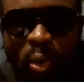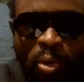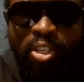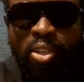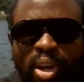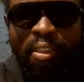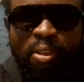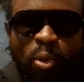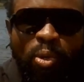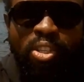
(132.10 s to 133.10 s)
Only thing you have
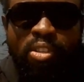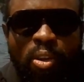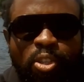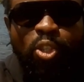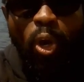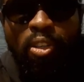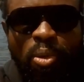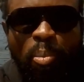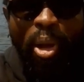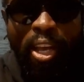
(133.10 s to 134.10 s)
to do is just talk
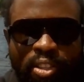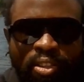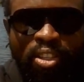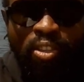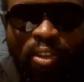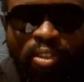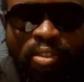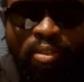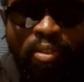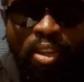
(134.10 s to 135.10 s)
to the pastor in the
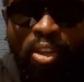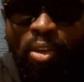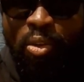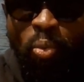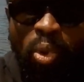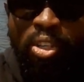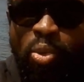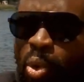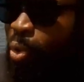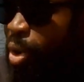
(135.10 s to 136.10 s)
church. What
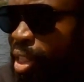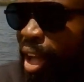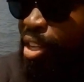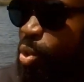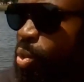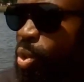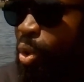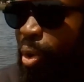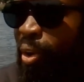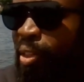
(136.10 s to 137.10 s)
you don't realize, you could
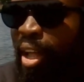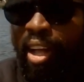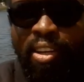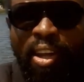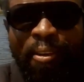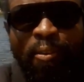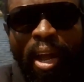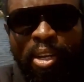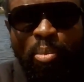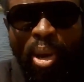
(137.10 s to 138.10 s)
go line and
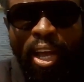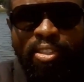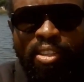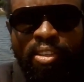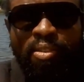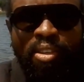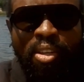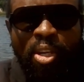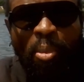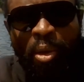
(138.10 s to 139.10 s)
write the pastor.
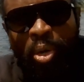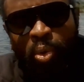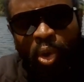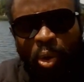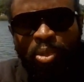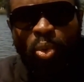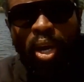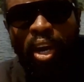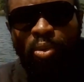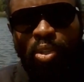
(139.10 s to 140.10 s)
Maybe he could come to
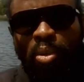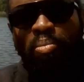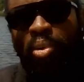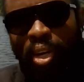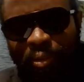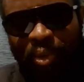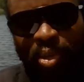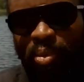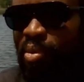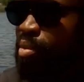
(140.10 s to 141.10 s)
your house and pray for you.